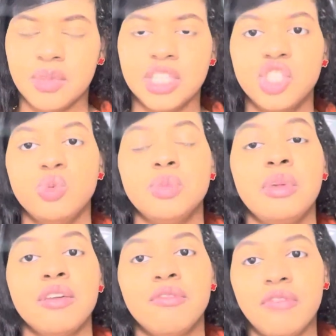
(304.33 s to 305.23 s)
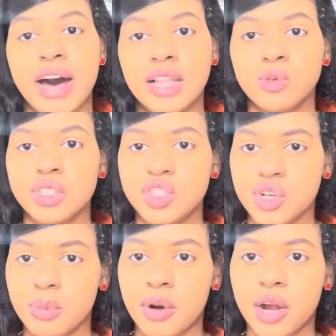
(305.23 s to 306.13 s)
She was being followed into her
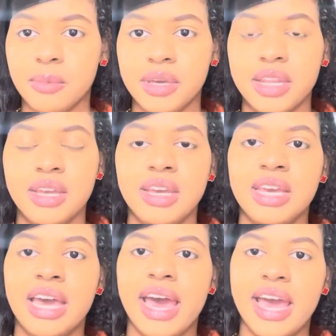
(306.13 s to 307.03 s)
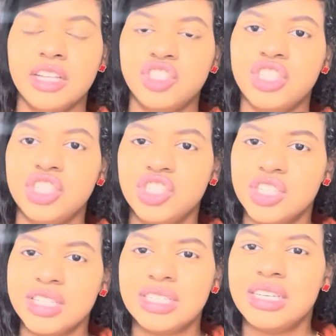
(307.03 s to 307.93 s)
apartment and she
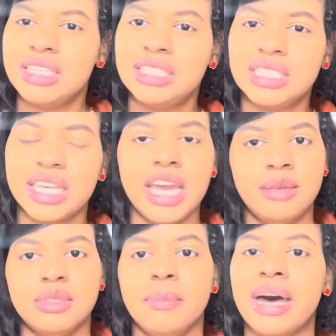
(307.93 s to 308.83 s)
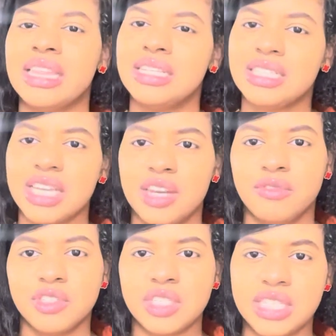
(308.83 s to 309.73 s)
just escaped by the skin of
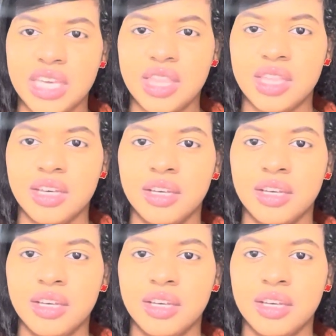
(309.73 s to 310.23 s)
her teeth.